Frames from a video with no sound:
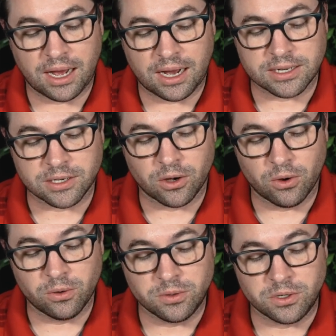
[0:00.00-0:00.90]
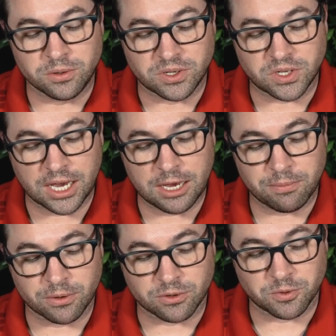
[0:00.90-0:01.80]
I go to
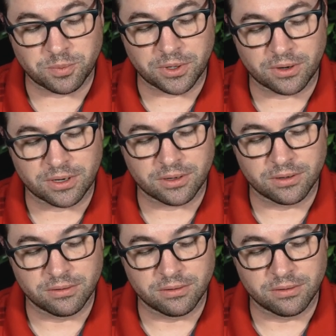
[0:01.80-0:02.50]
escape your spirit?